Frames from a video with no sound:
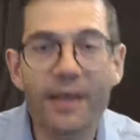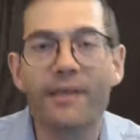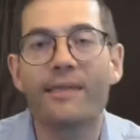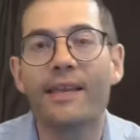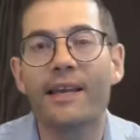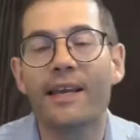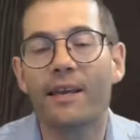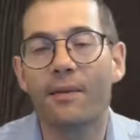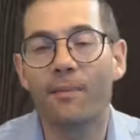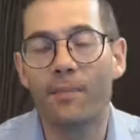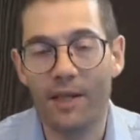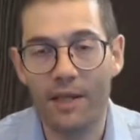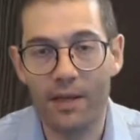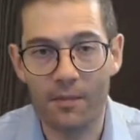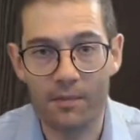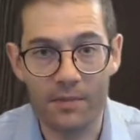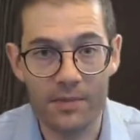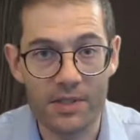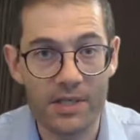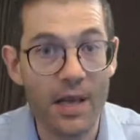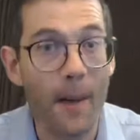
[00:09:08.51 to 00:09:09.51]
then it
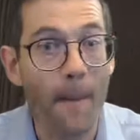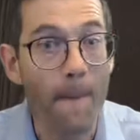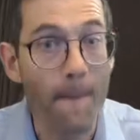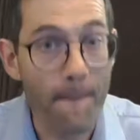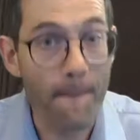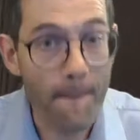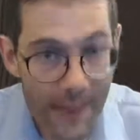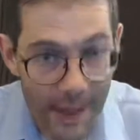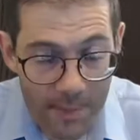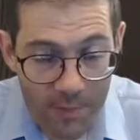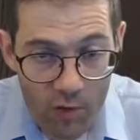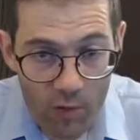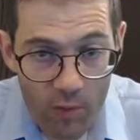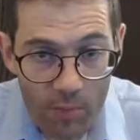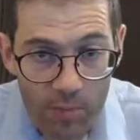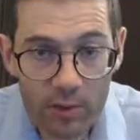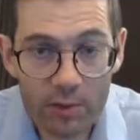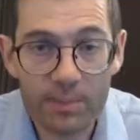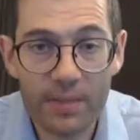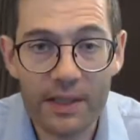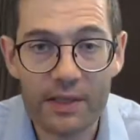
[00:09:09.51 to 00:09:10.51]
becomes
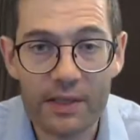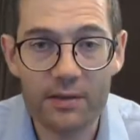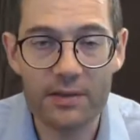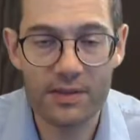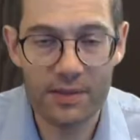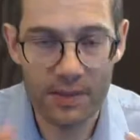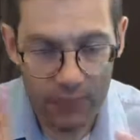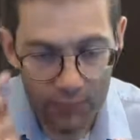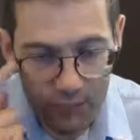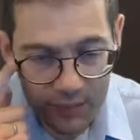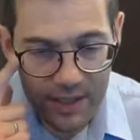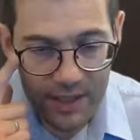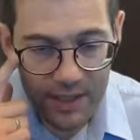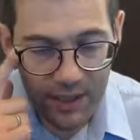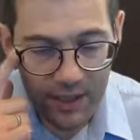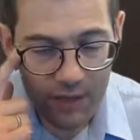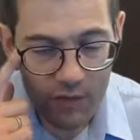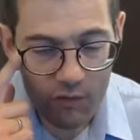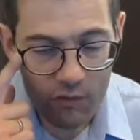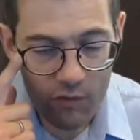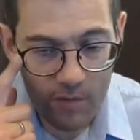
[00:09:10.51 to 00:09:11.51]
memorable because the reader
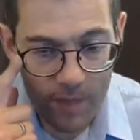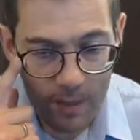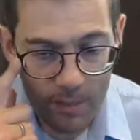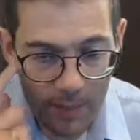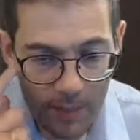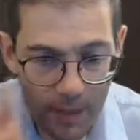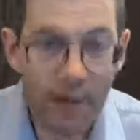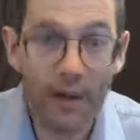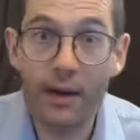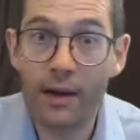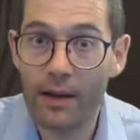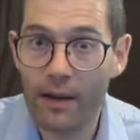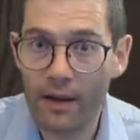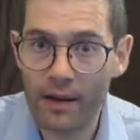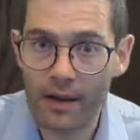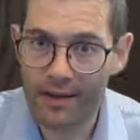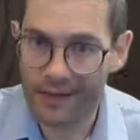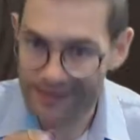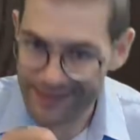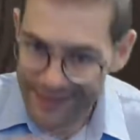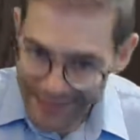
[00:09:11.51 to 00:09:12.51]
can remember,
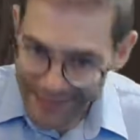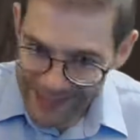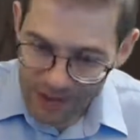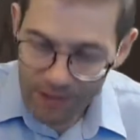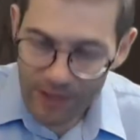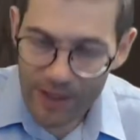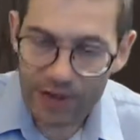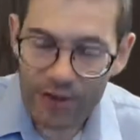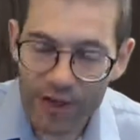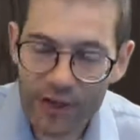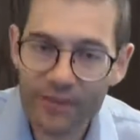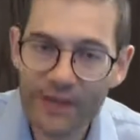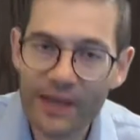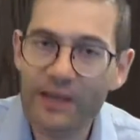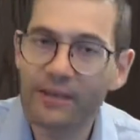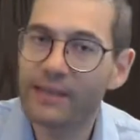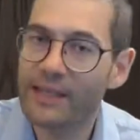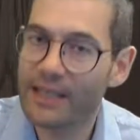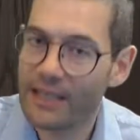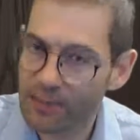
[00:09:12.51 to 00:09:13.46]
aha, that's where I found it.